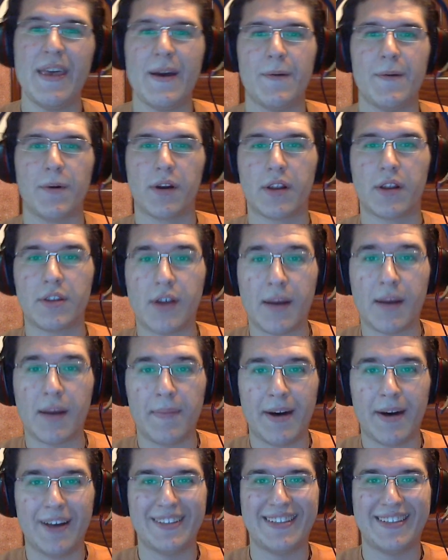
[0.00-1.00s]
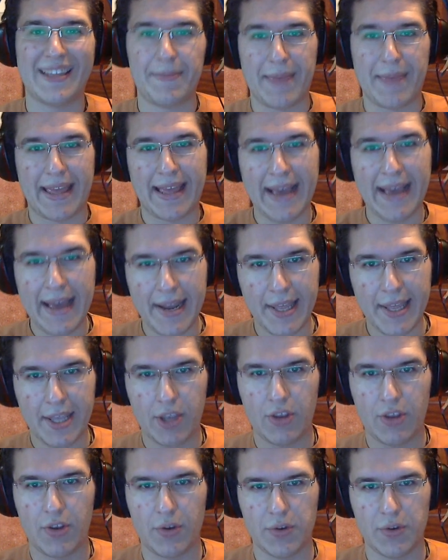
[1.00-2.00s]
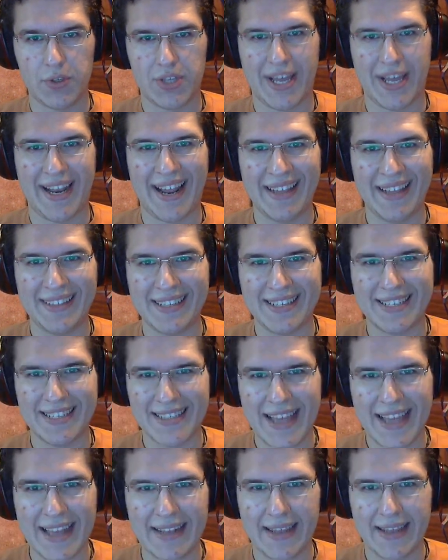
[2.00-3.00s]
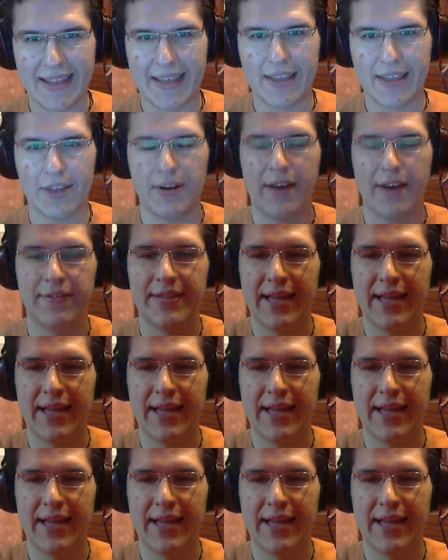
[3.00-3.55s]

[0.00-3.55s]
We're going to talk about the mechanic you use and understanding you have